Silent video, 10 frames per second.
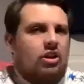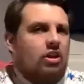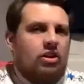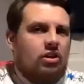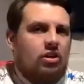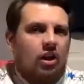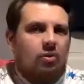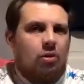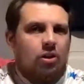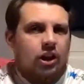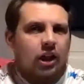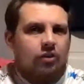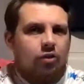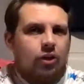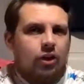doesn't take much to get
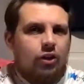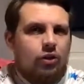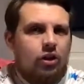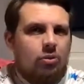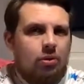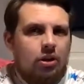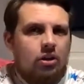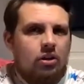from Glasgow to Dublin.